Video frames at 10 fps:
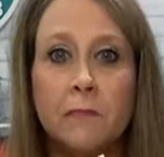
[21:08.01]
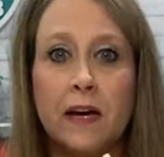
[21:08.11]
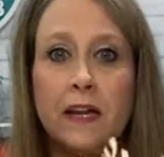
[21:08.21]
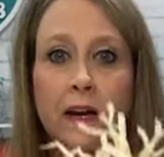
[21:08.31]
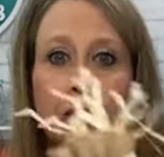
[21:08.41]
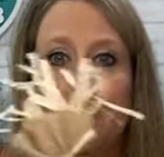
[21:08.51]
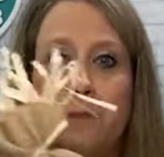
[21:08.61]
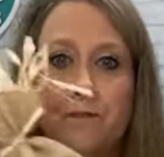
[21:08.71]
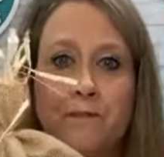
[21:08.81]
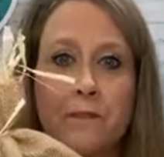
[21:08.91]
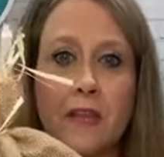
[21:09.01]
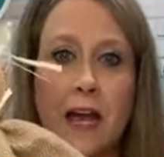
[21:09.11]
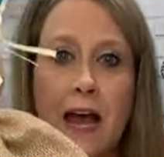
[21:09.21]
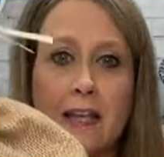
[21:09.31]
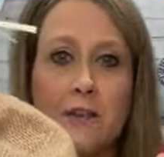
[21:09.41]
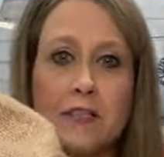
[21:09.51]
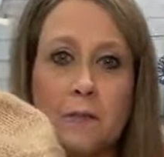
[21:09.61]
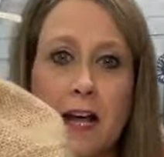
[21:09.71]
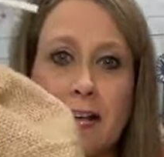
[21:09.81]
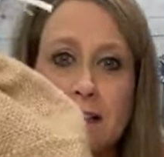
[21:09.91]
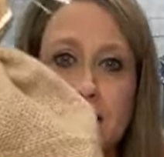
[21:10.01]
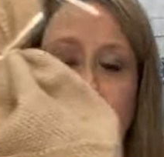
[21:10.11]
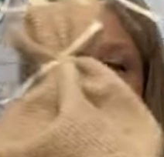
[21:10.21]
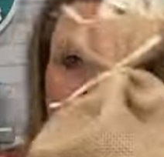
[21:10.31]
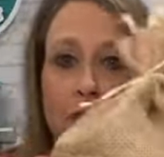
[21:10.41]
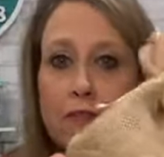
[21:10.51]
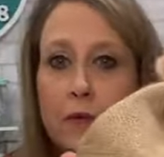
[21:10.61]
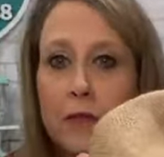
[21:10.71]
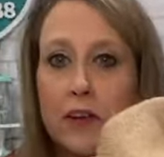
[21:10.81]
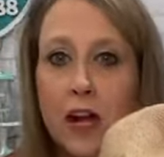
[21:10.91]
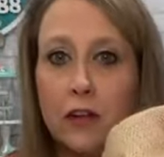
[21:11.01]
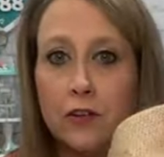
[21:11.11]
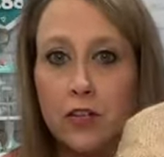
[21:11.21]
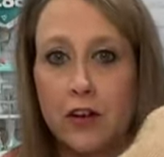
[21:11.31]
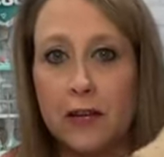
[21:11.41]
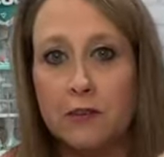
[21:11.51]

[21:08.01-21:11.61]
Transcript: But um, I used a plastic container from the Dollar Tree.